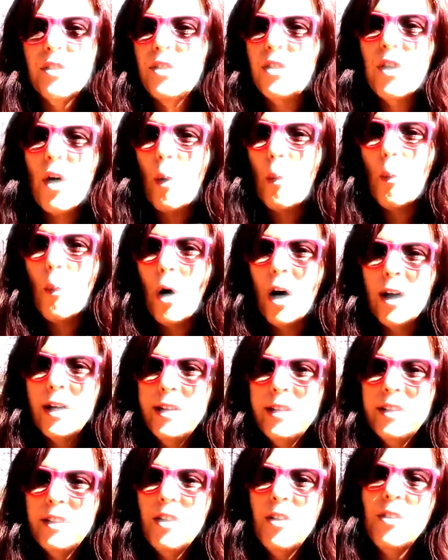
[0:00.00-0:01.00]
the
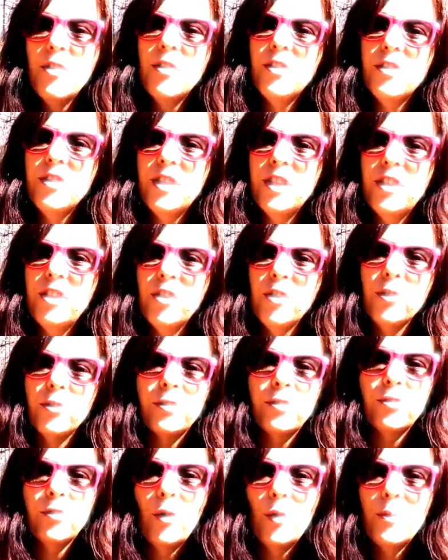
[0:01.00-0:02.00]
one, your
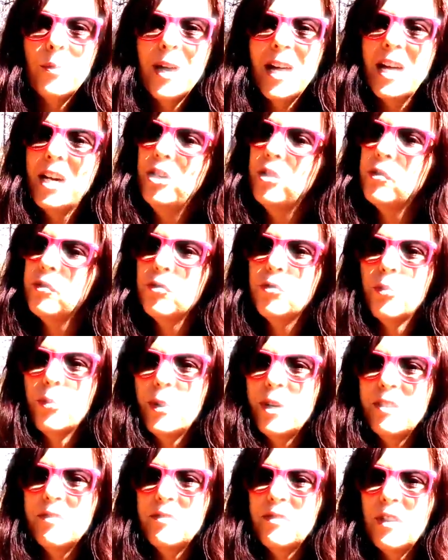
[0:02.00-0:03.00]
soulmate, your
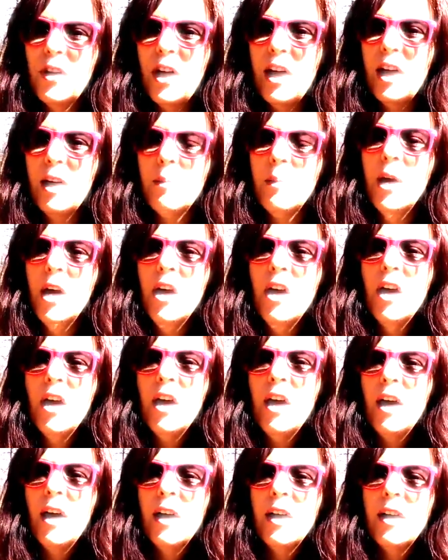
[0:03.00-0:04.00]
twin flame,
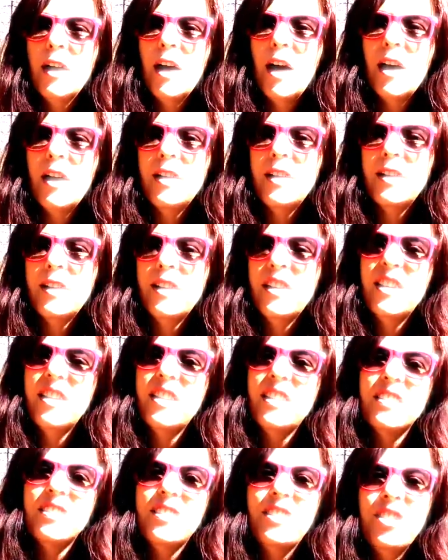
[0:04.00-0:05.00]

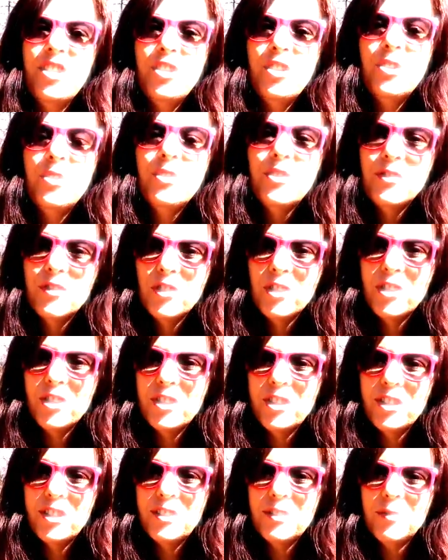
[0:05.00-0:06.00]
the
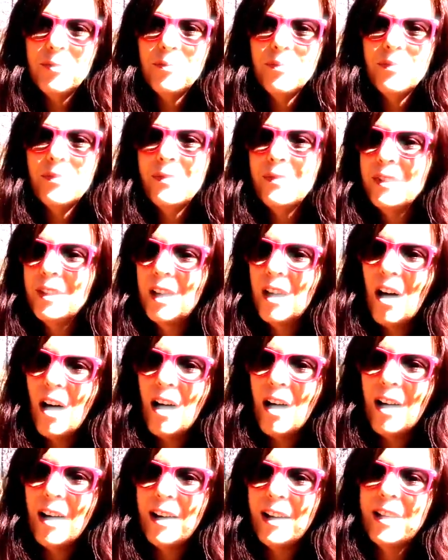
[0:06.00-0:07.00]
universe,
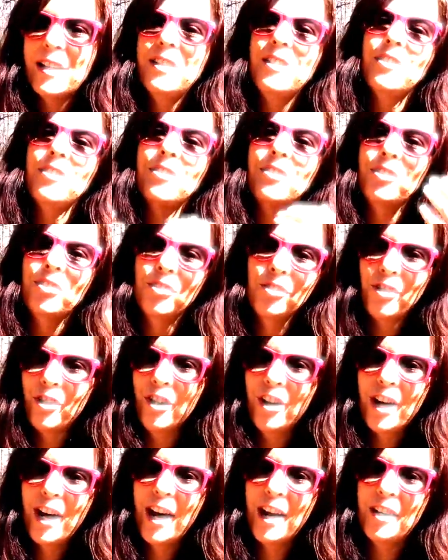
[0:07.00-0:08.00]
God,
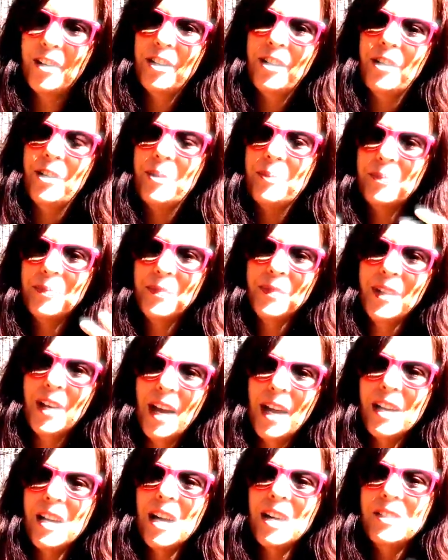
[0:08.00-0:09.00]
Creator,
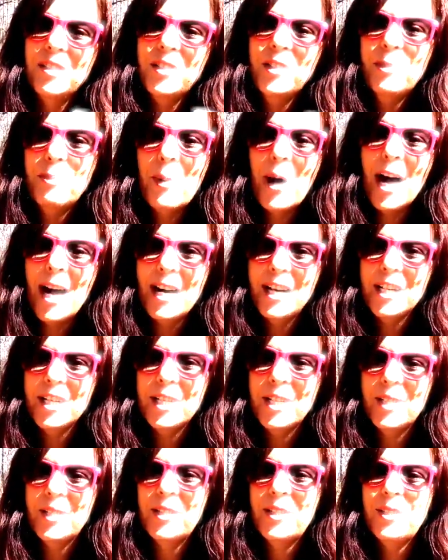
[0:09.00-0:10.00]

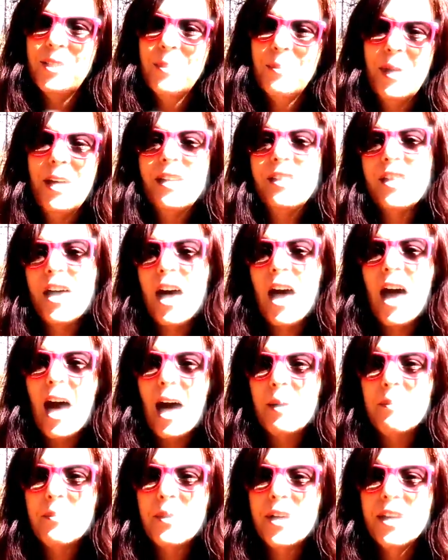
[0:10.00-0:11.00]
conspires to make that
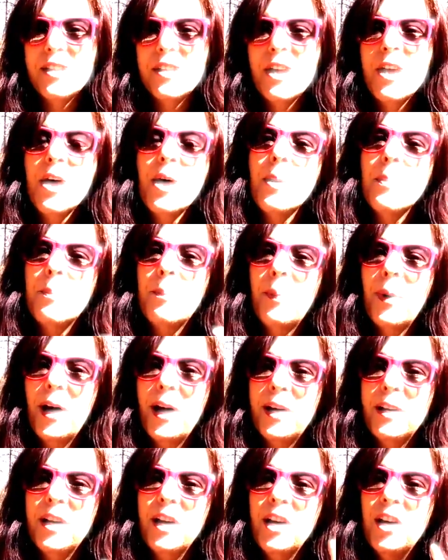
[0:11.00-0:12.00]
happen.
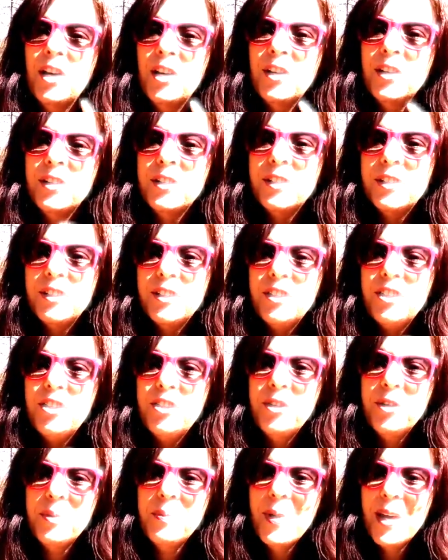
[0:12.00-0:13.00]
But
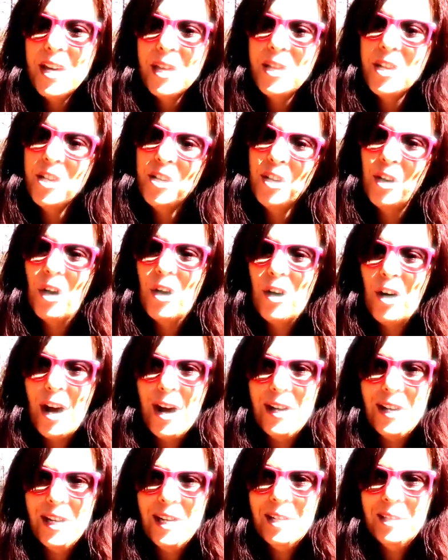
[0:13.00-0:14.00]
you may think you're
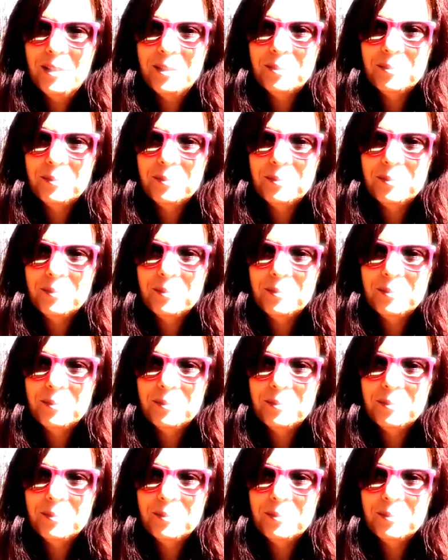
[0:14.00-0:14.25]
ready,